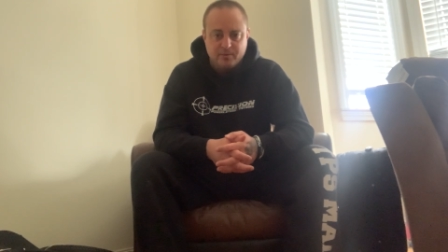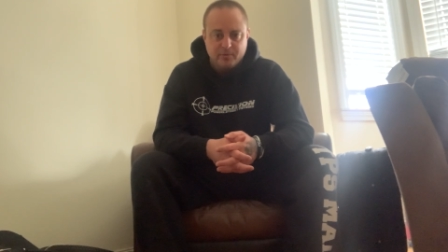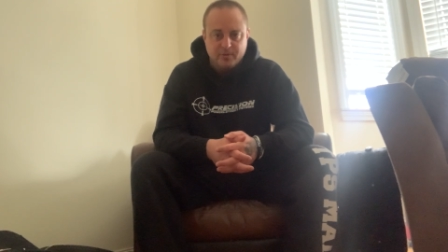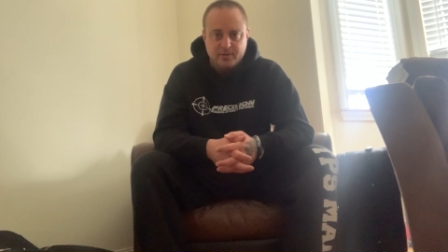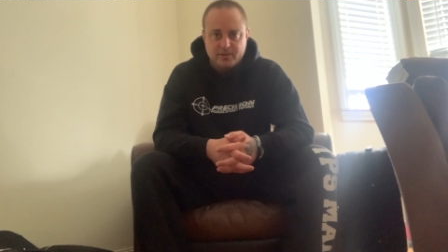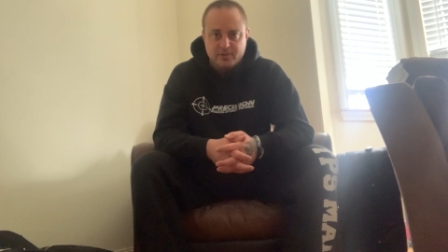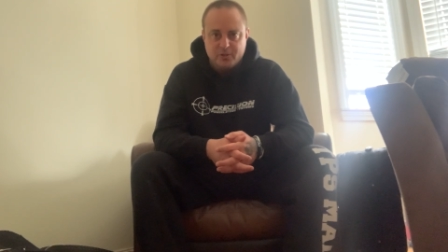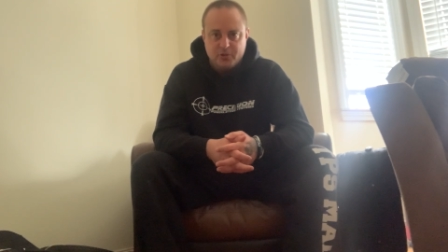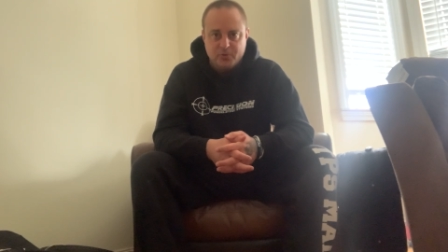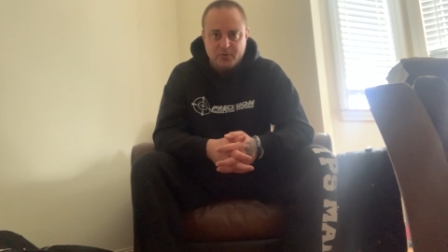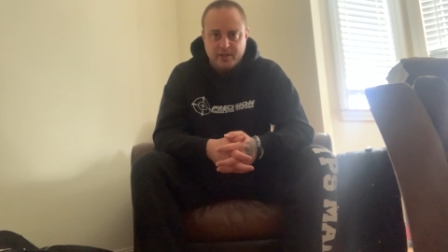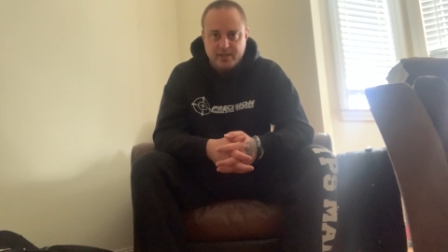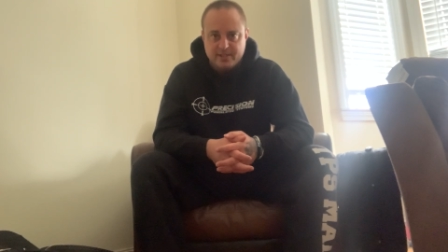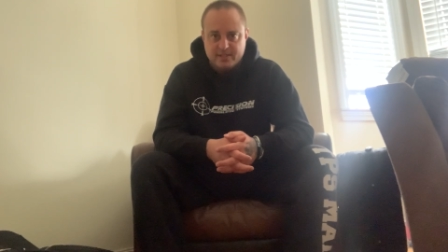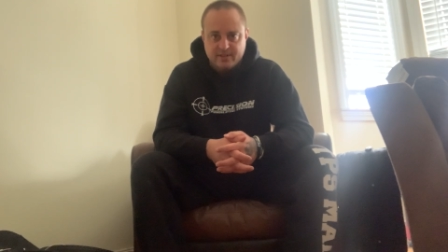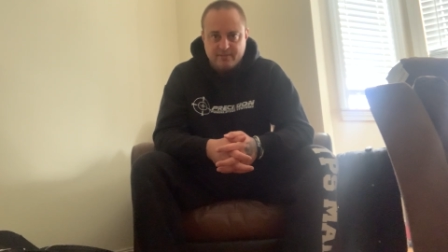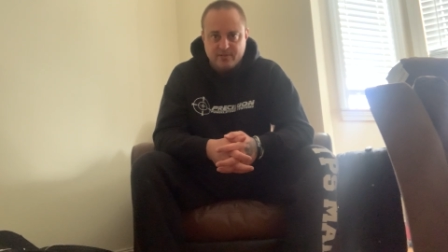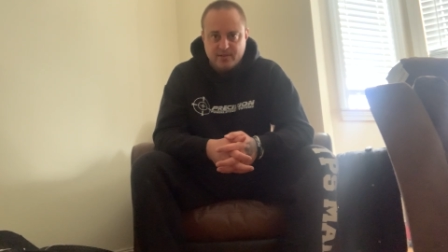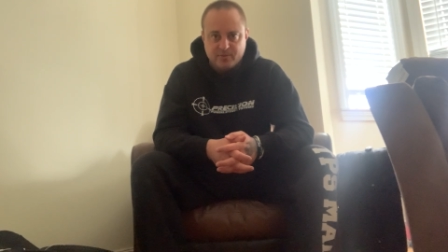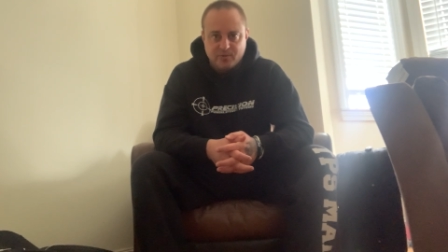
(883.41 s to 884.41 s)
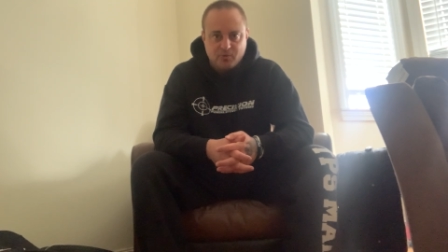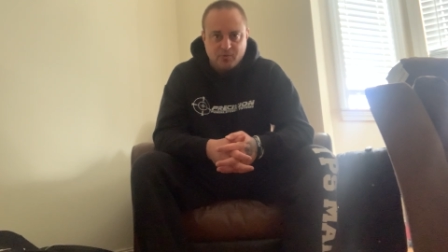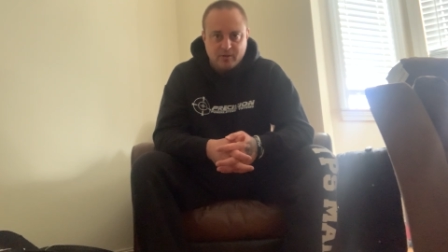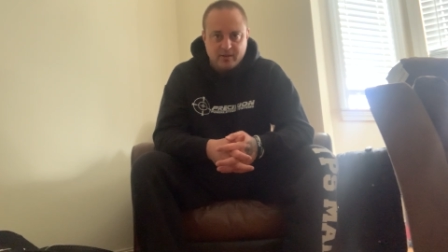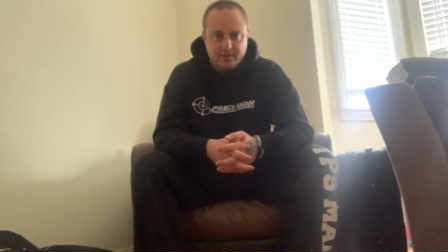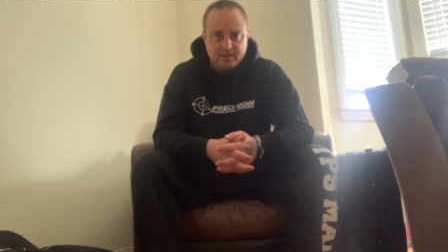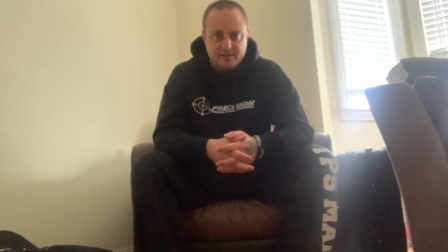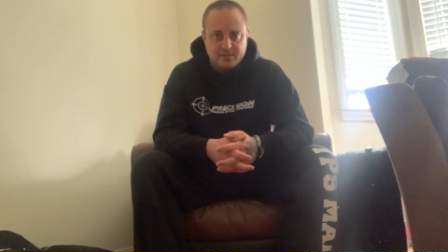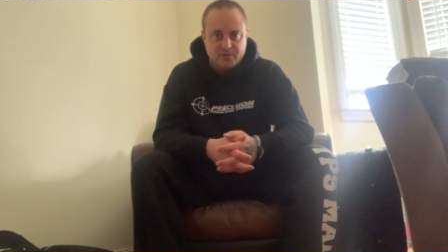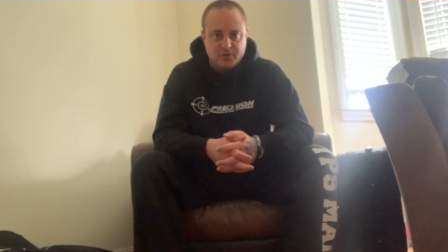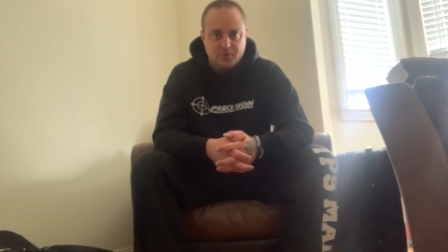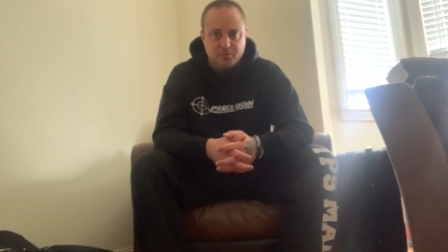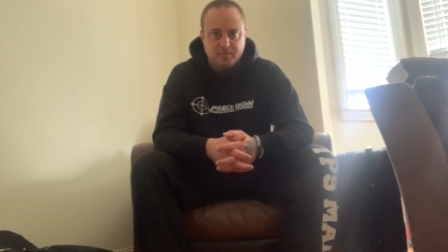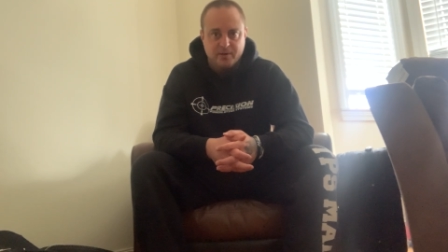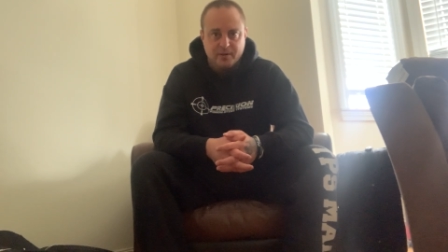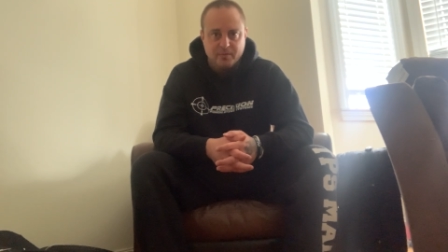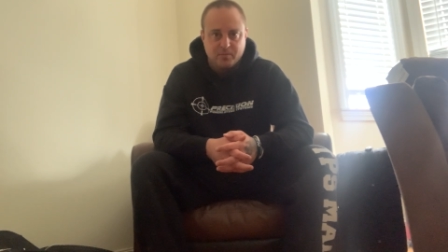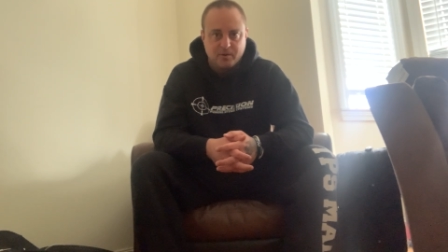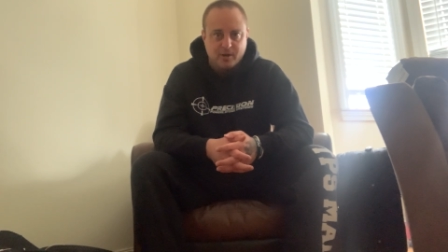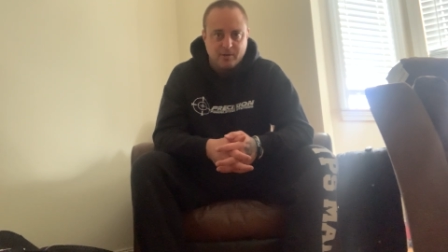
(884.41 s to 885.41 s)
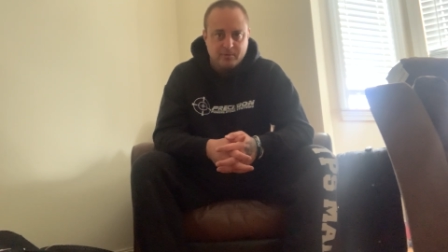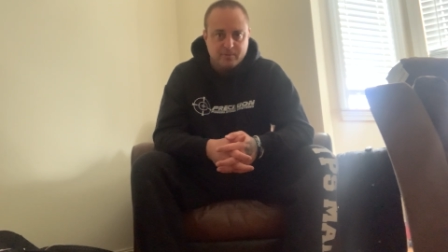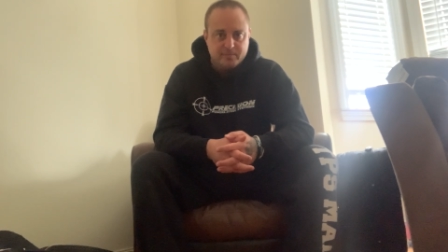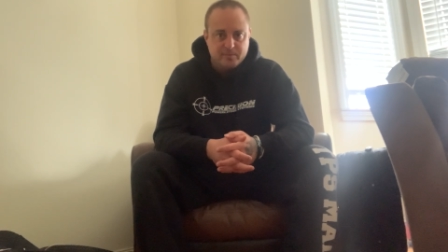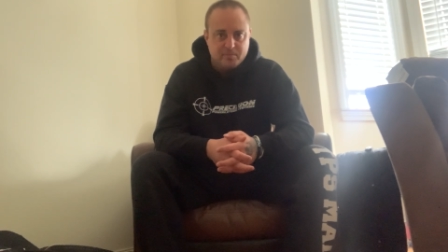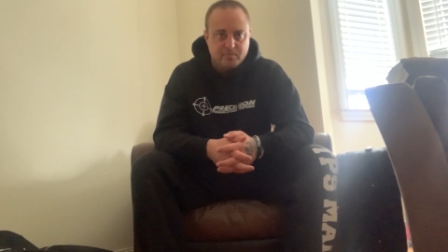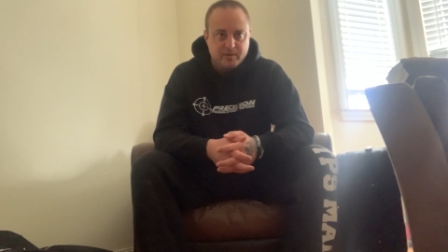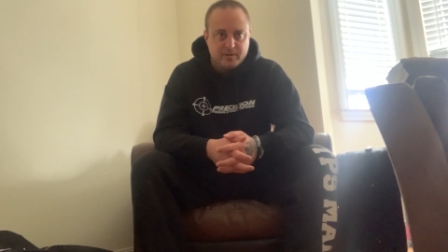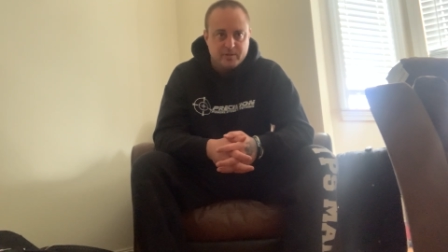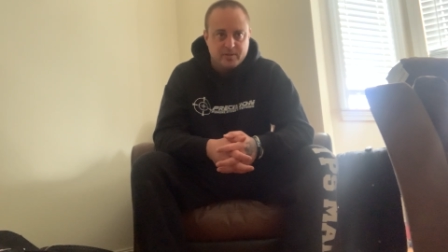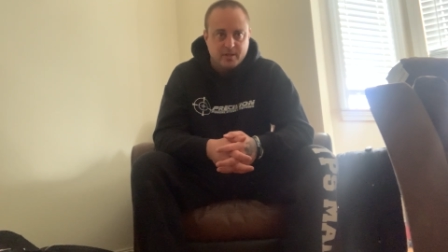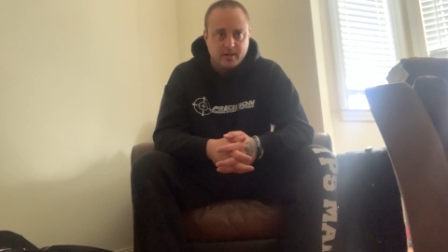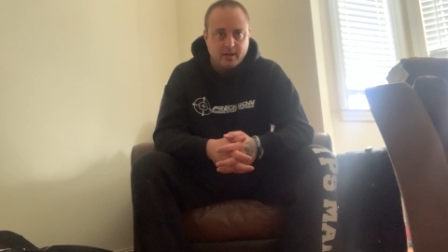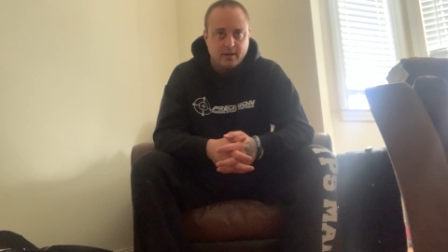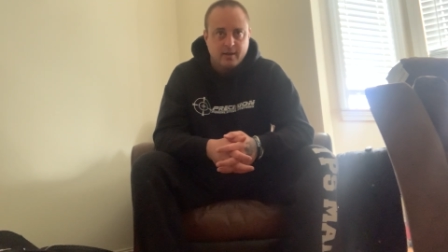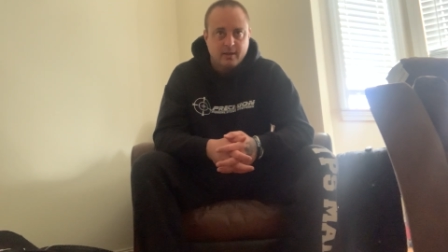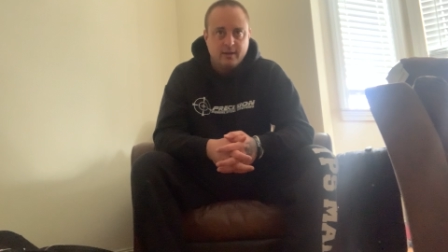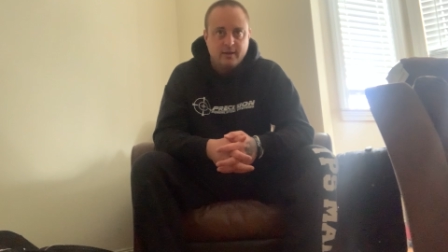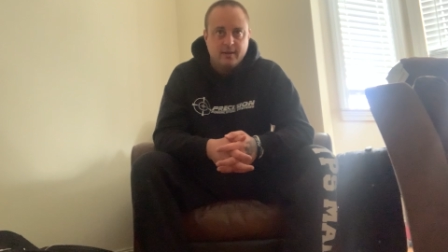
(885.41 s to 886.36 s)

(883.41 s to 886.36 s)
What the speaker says: But with the 2 days, I've never run into too many problems benching.